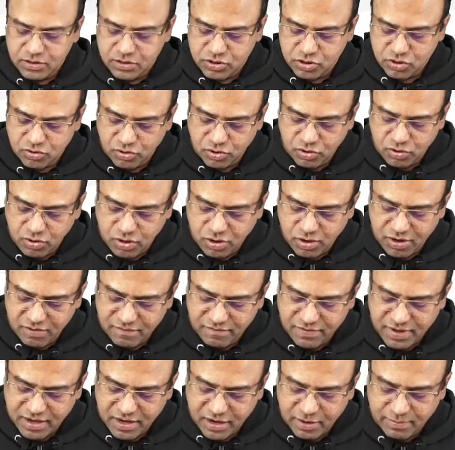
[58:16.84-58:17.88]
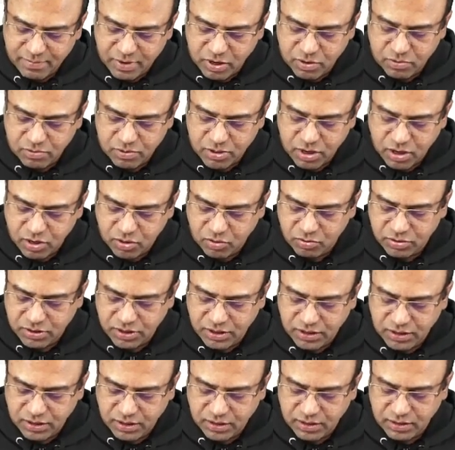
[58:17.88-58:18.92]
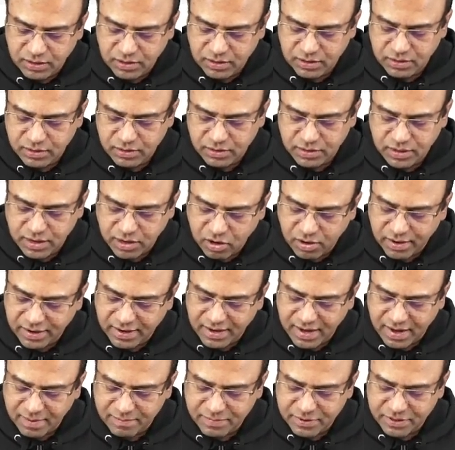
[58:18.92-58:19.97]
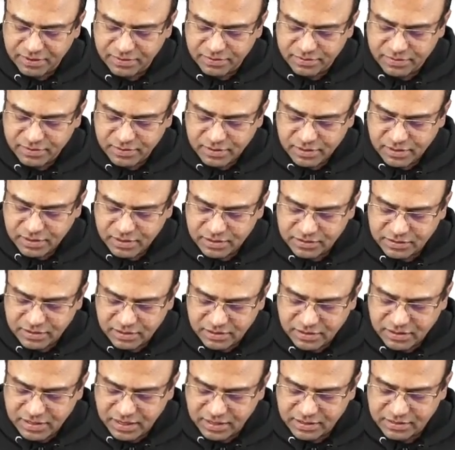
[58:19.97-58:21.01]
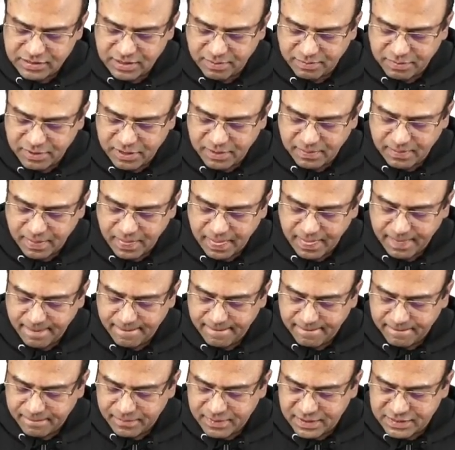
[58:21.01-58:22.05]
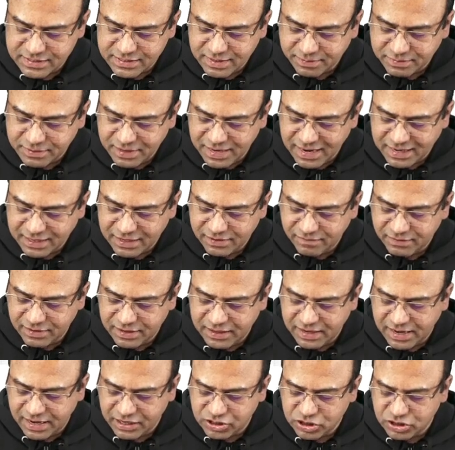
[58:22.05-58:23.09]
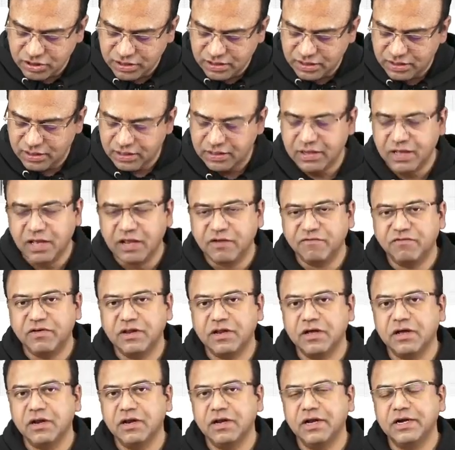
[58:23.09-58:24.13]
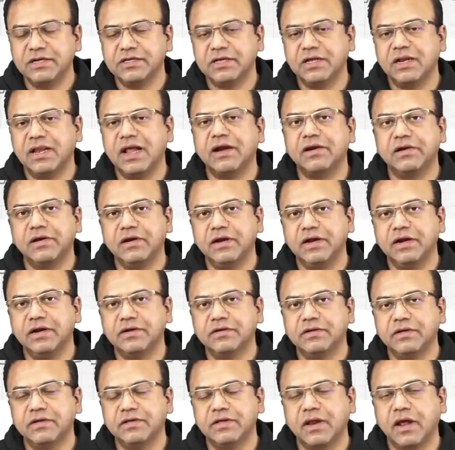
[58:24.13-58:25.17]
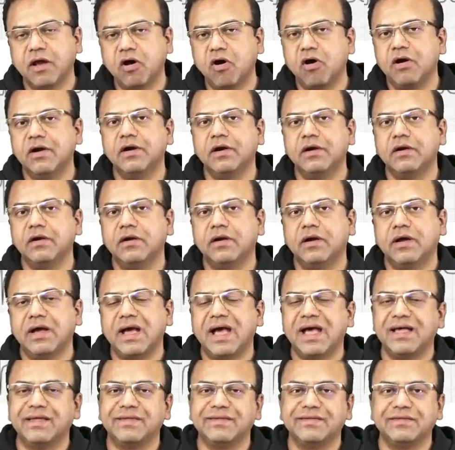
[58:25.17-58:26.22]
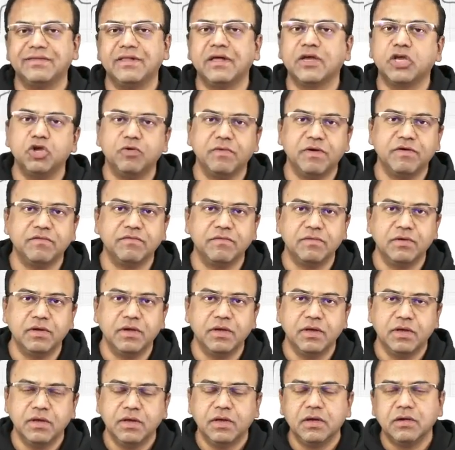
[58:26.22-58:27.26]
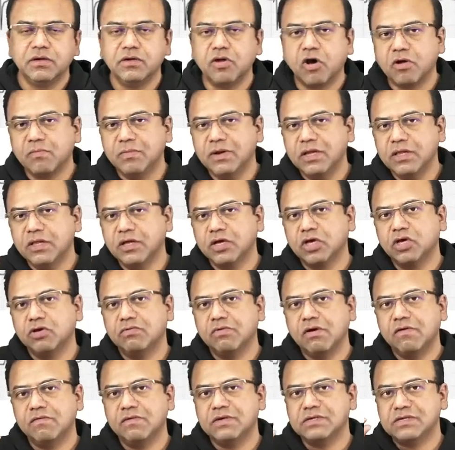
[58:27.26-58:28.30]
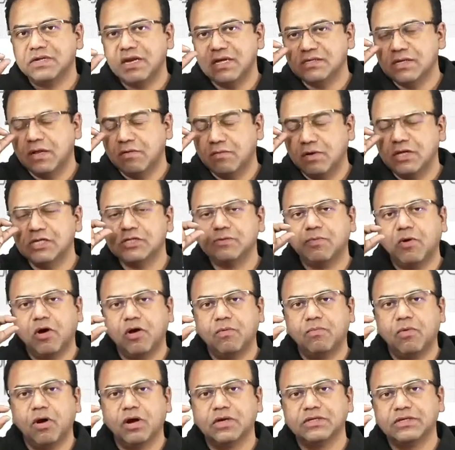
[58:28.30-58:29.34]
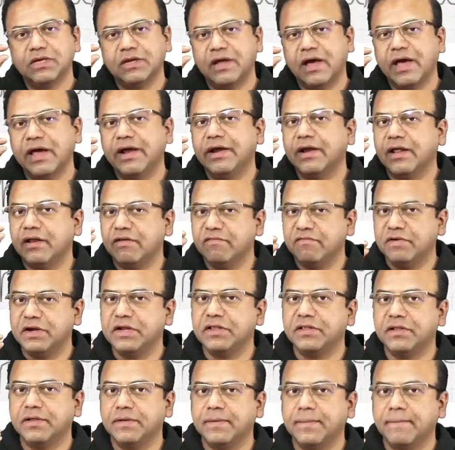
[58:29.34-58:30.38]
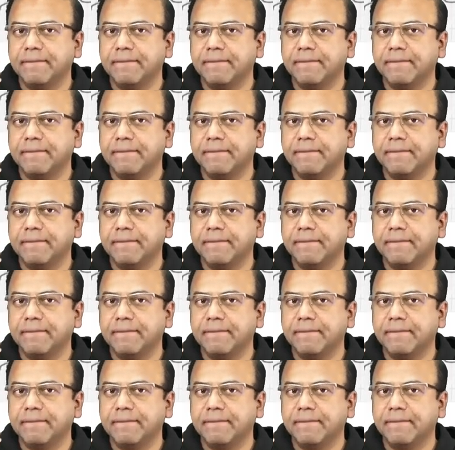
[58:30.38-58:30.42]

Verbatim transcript: So you are all aware about how the recording happens. There's a thick septum. The septal activity actually in the inferior leads and lateral leads is recorded as the Q wave. Normally the Q wave is less than one small box in height and width,